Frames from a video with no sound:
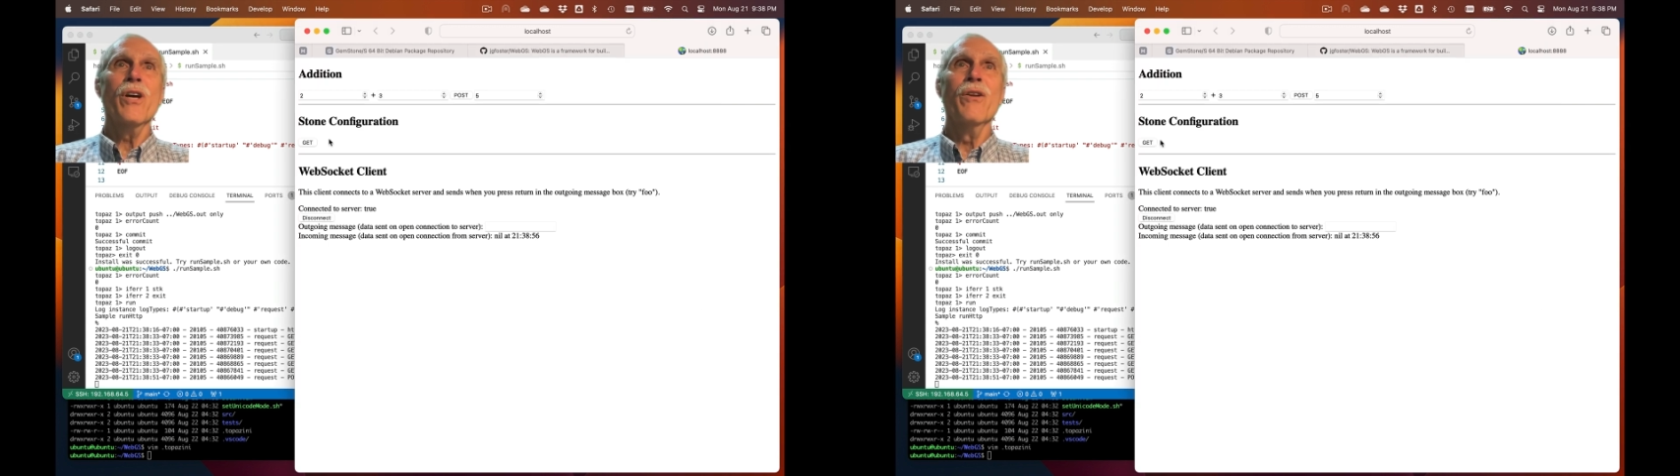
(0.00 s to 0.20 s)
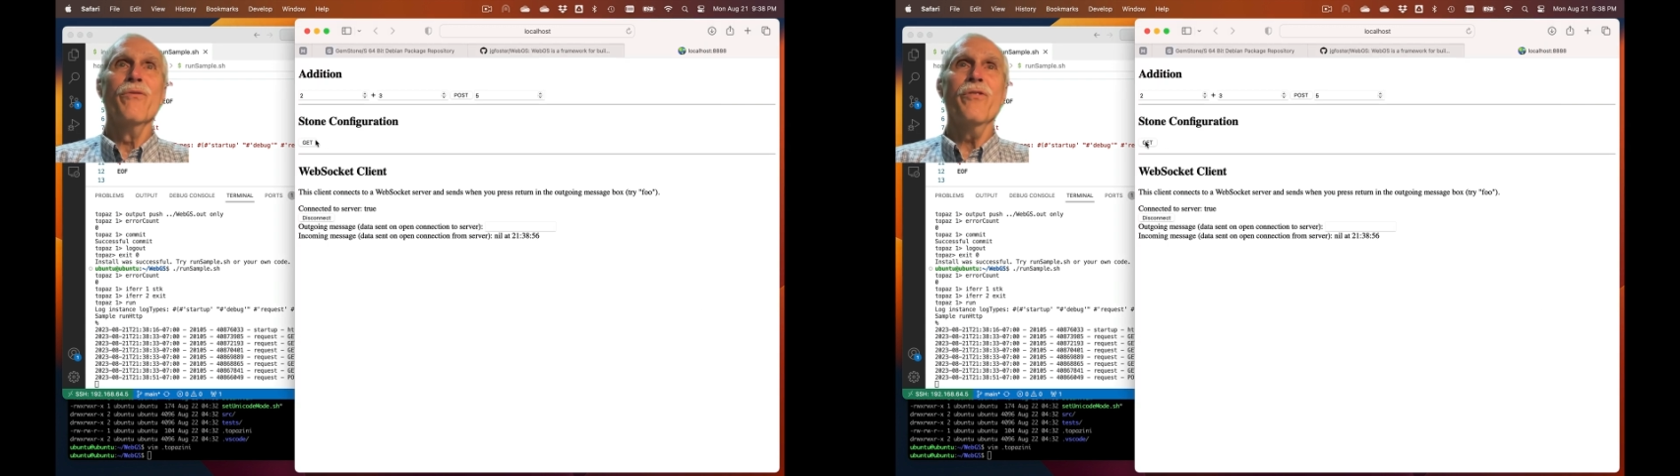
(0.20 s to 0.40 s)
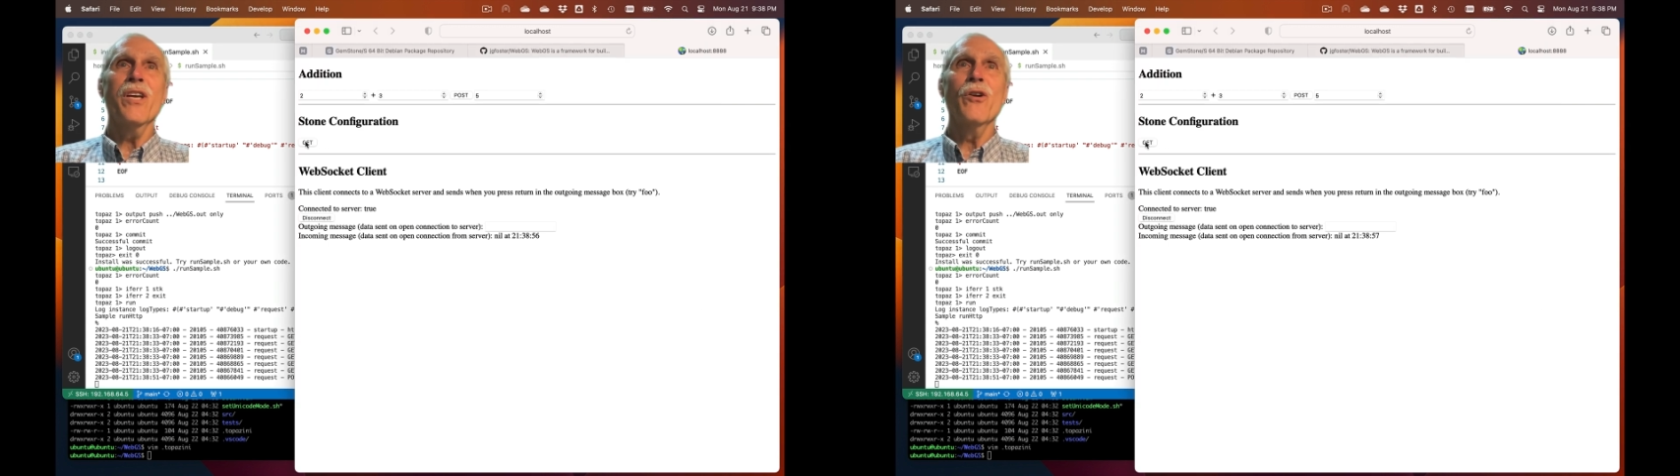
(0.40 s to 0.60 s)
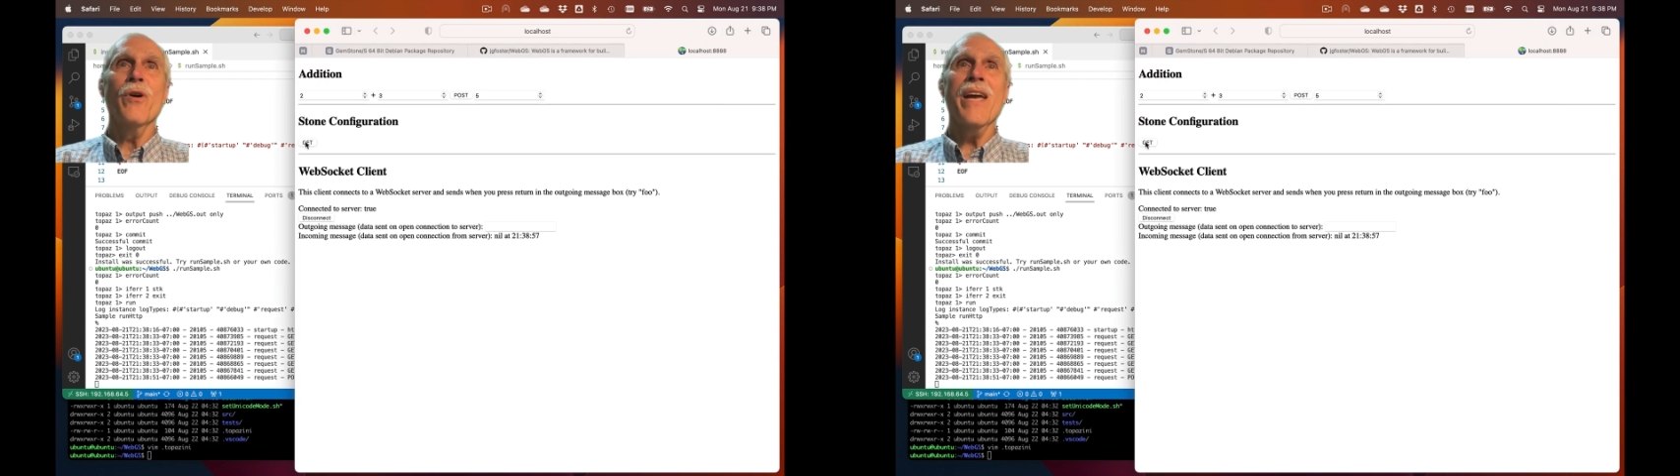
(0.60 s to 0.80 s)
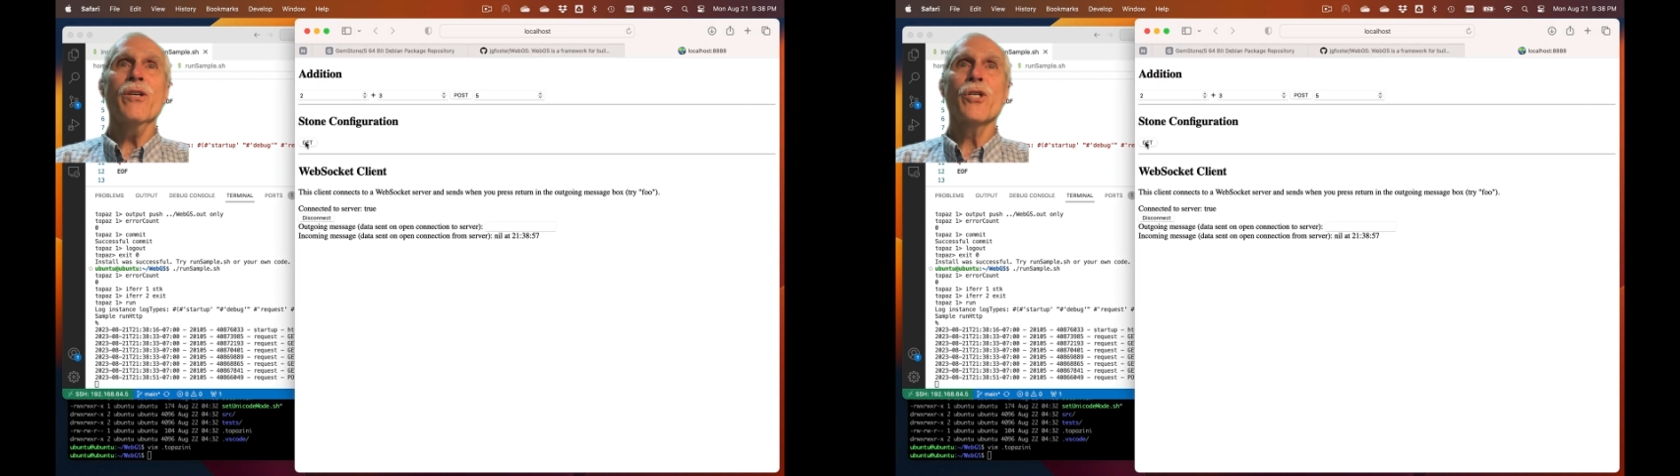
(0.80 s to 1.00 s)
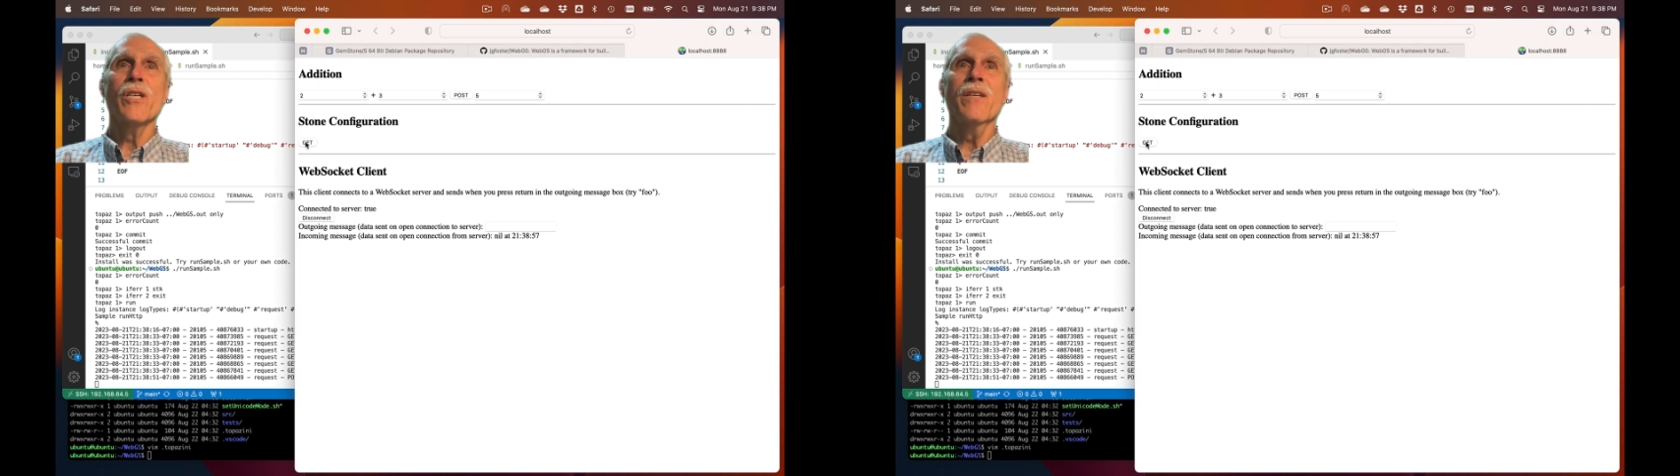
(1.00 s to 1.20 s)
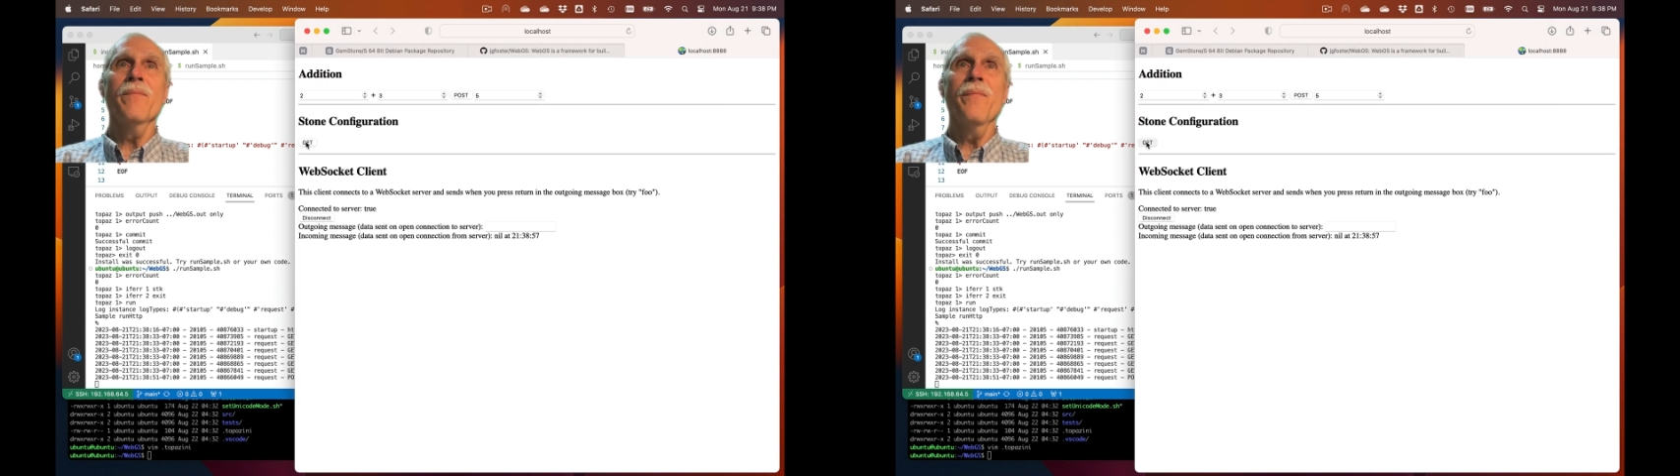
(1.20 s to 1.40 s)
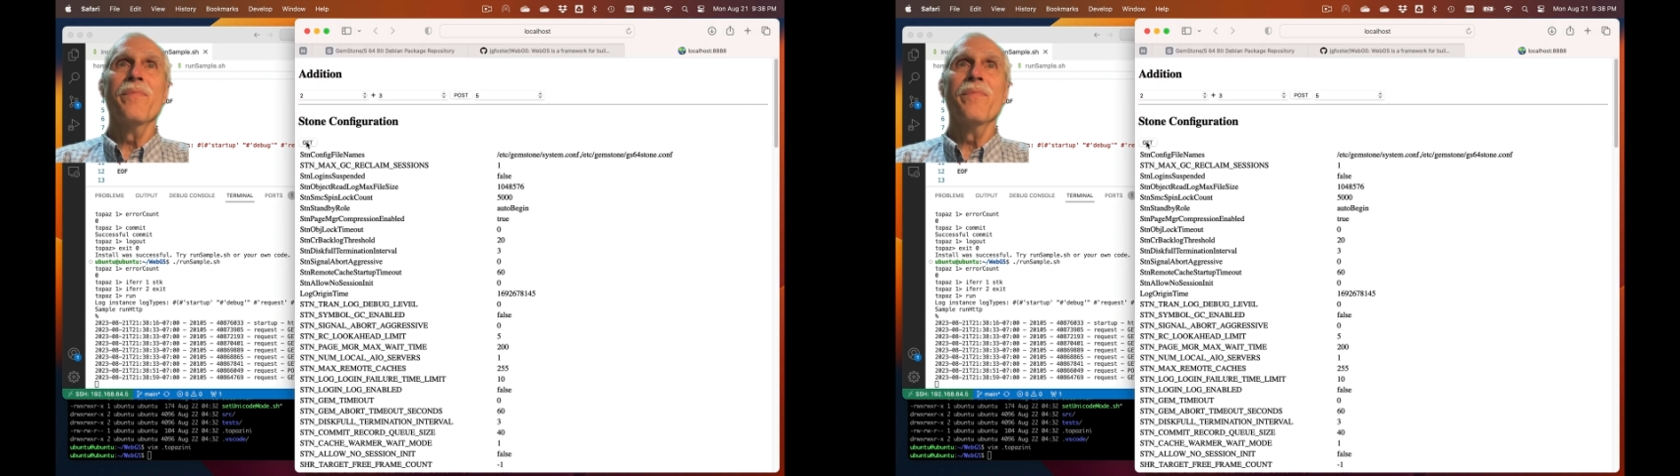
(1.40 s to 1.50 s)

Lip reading: configuration,